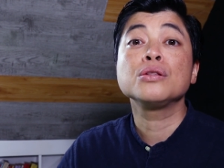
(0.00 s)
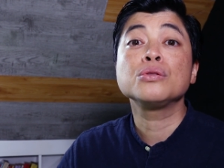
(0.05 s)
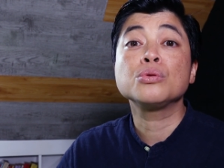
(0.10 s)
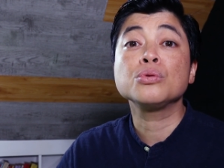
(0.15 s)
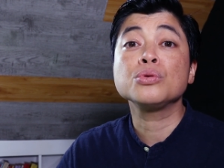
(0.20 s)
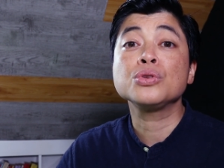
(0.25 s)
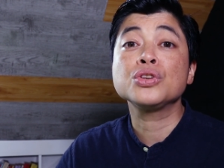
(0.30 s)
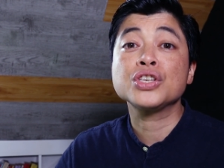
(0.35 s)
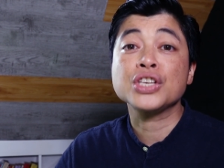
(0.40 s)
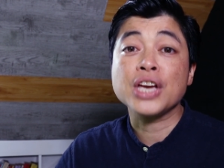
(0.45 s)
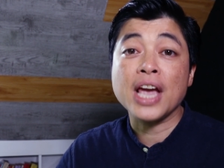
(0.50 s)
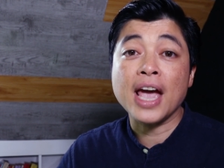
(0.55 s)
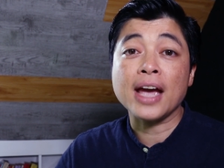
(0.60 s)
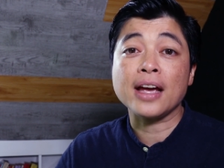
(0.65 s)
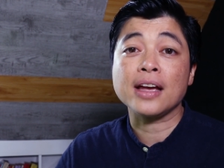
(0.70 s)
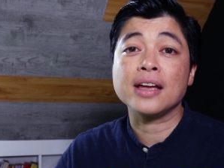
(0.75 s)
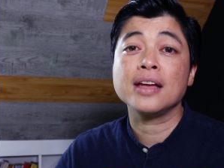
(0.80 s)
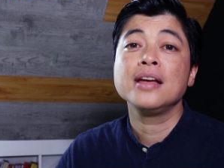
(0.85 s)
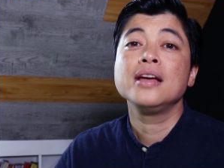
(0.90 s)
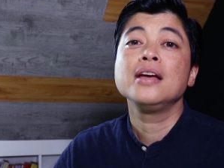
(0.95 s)
to
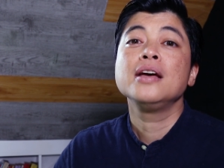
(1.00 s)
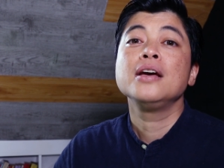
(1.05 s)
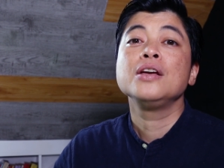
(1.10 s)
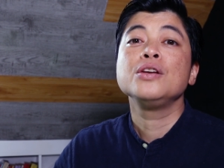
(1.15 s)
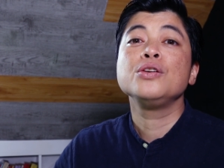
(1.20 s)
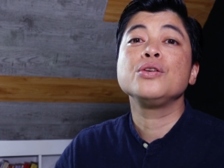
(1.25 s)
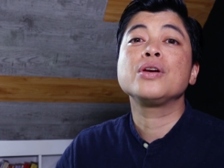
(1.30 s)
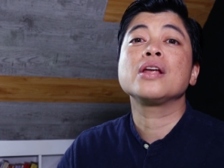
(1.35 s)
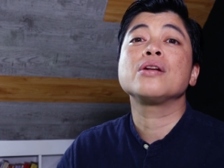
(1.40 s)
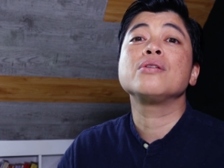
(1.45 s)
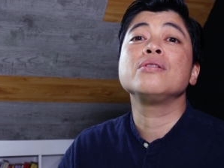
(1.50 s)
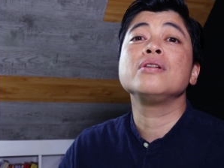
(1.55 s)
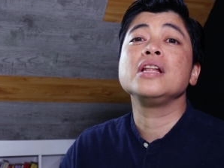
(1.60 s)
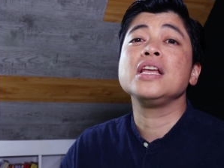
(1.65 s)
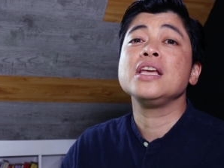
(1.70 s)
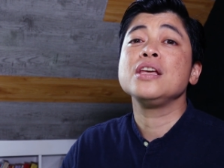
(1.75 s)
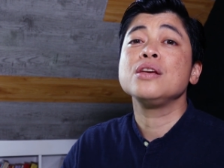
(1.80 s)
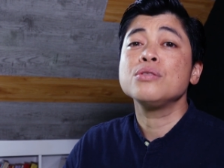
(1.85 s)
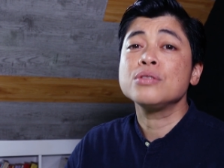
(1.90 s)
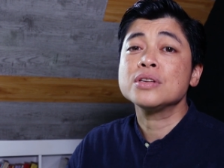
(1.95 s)
check you can
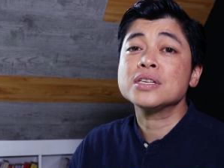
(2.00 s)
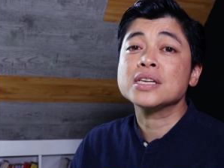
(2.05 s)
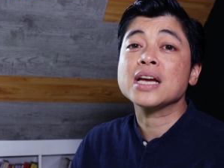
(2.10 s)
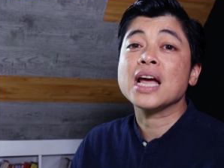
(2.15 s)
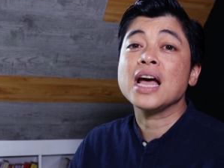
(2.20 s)
only use a